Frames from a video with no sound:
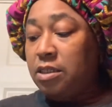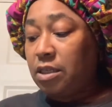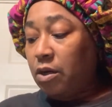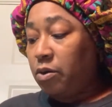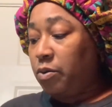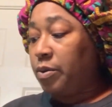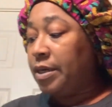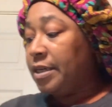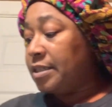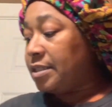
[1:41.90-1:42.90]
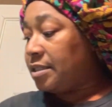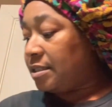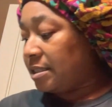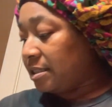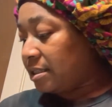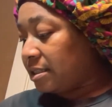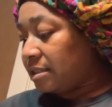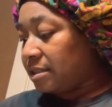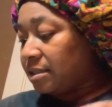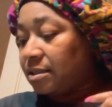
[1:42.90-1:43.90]
So since
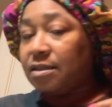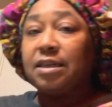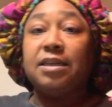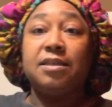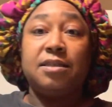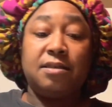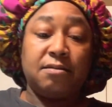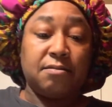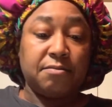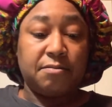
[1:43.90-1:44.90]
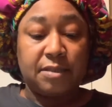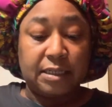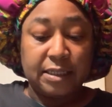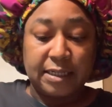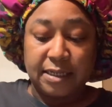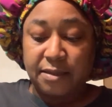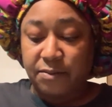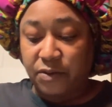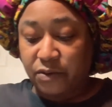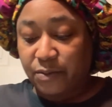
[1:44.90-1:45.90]
it is Sunday night,
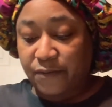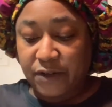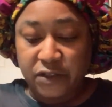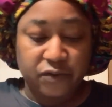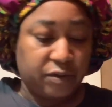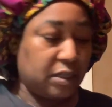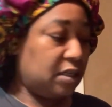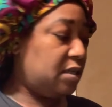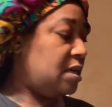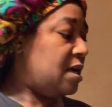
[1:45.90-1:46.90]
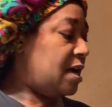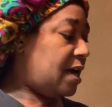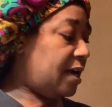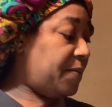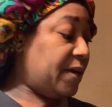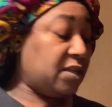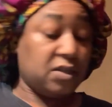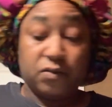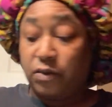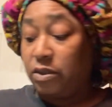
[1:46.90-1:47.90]
doing my face routine, I'm
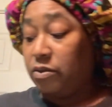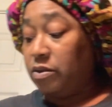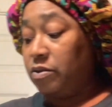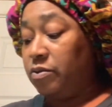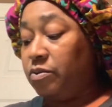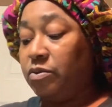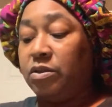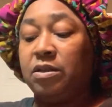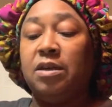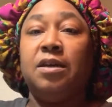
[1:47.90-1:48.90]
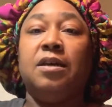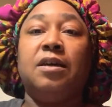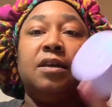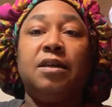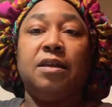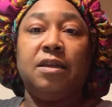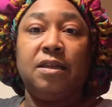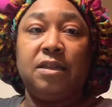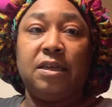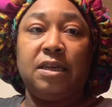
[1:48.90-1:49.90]
actually going to use
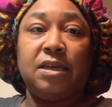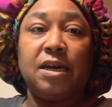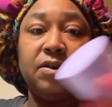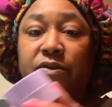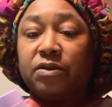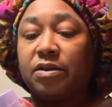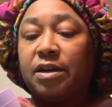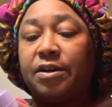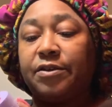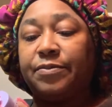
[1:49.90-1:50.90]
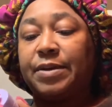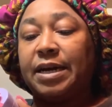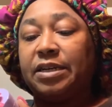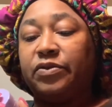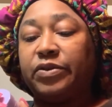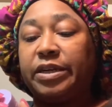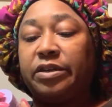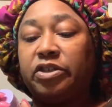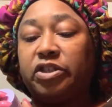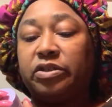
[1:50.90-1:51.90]
the other um, I Dew
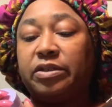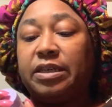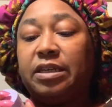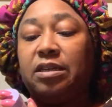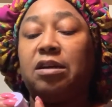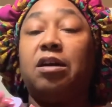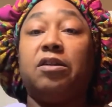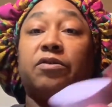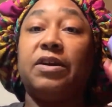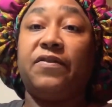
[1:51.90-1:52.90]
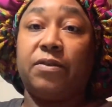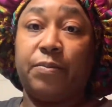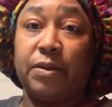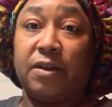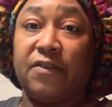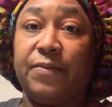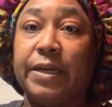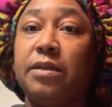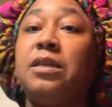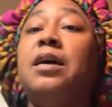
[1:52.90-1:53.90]
Care Sugar Kitten holographic peel-off
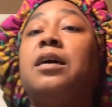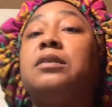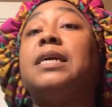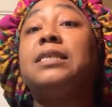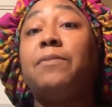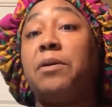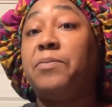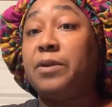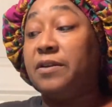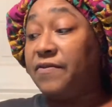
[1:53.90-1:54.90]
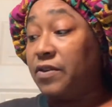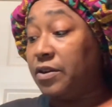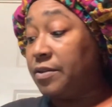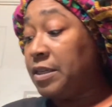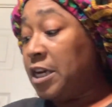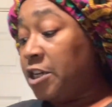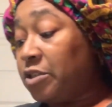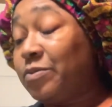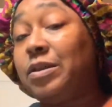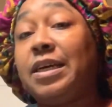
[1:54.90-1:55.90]
mask. Because last time I put enough on,
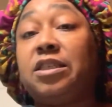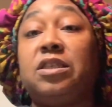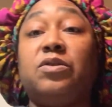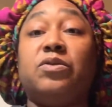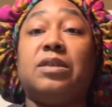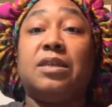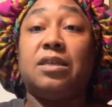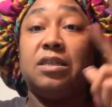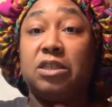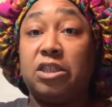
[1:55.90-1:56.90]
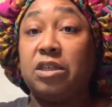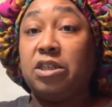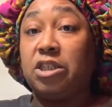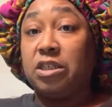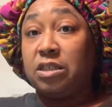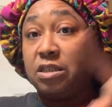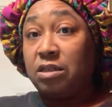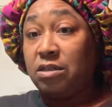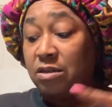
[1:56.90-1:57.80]
so I'm going to actually use it in conjunction